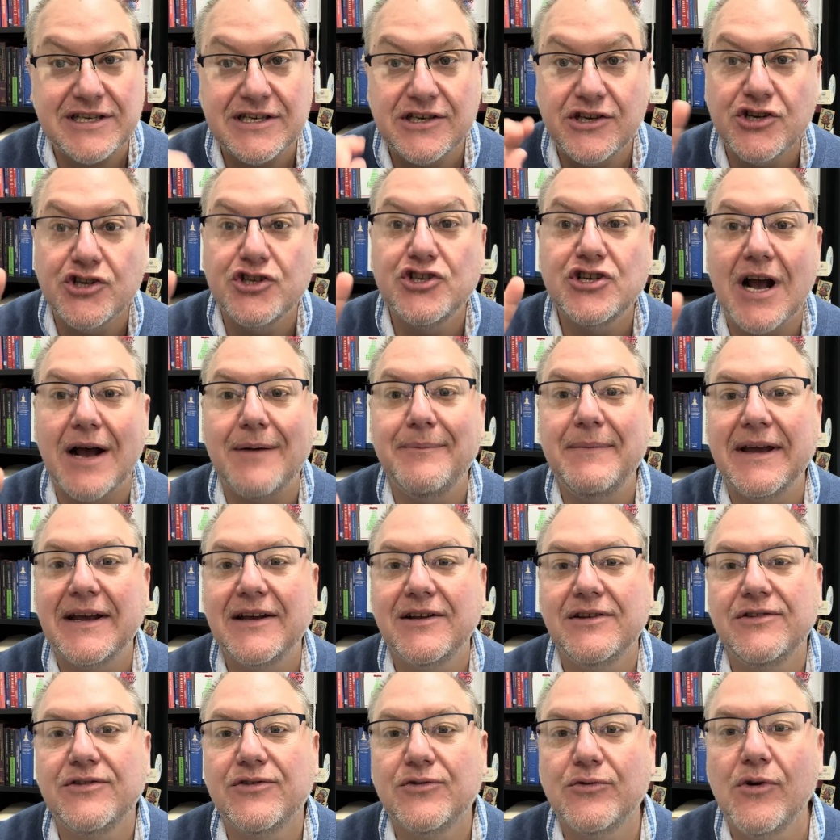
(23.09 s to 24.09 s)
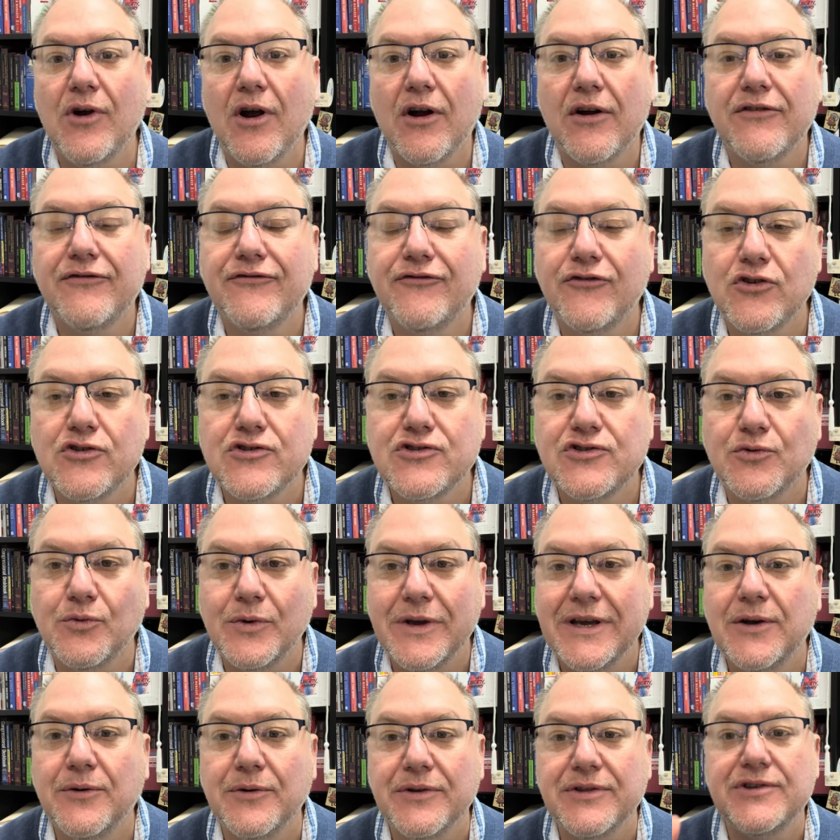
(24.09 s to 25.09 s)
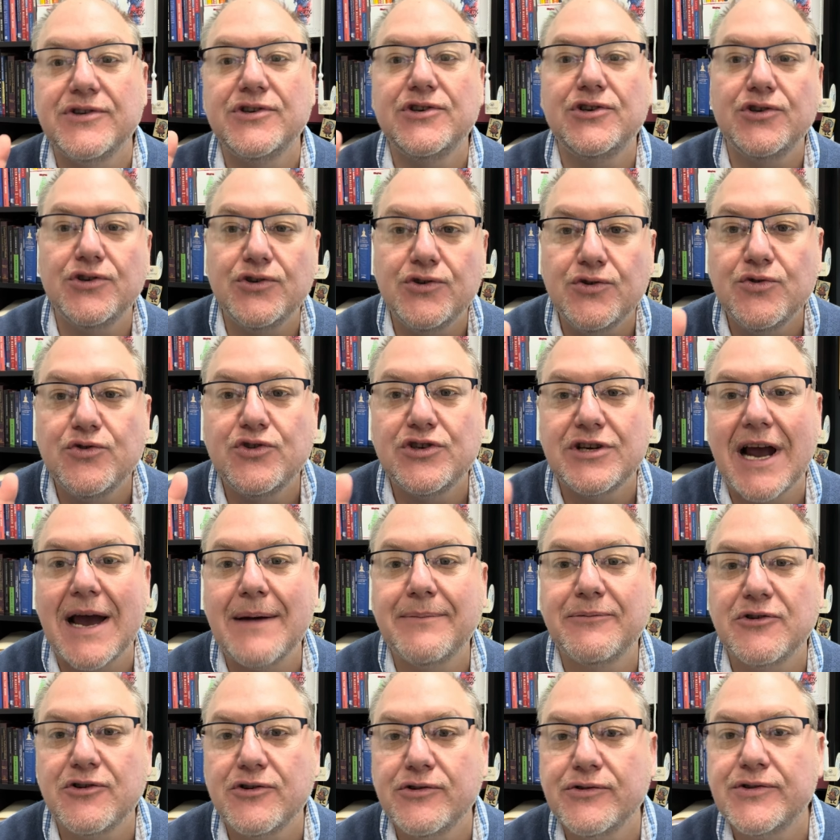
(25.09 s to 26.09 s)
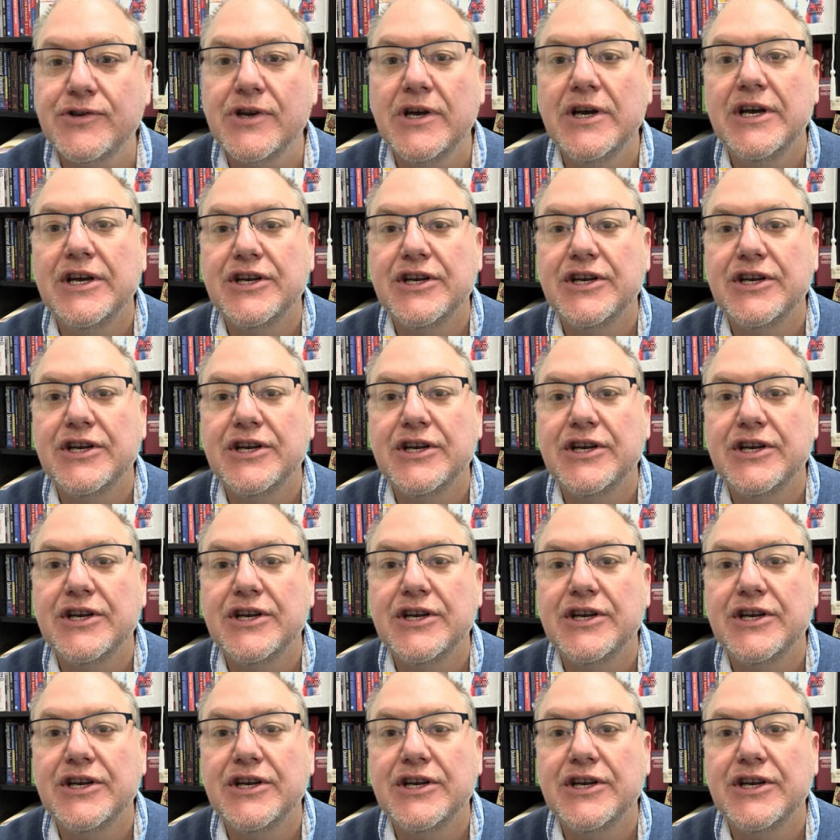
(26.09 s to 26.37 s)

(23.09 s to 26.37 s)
Good job making through our first week with 2 chapters.